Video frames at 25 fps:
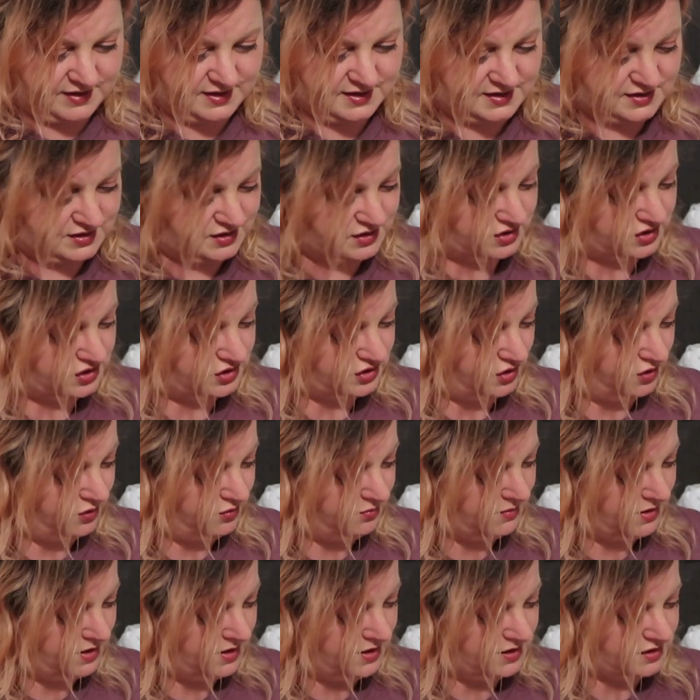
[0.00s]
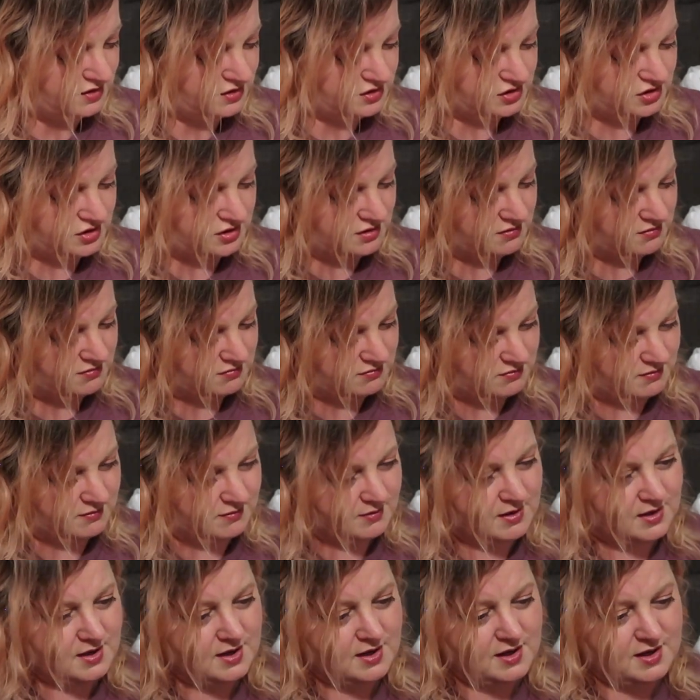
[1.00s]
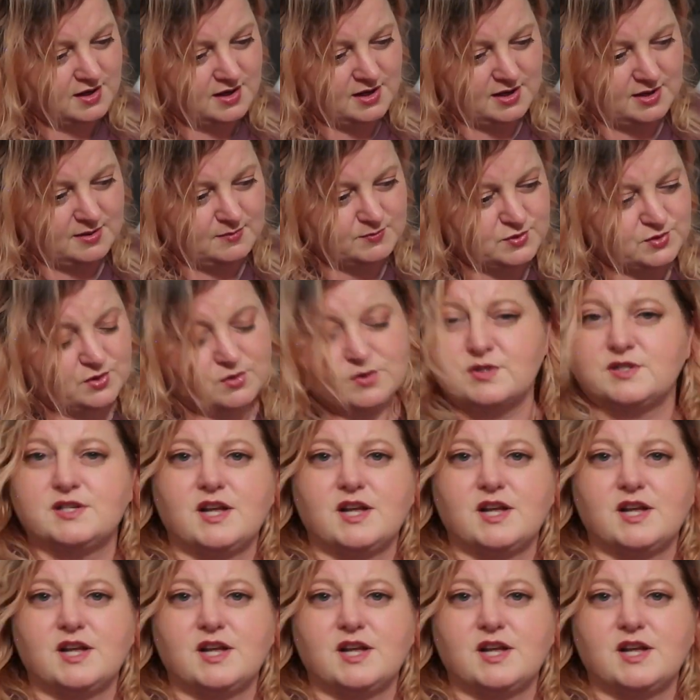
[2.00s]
this so much. I'm so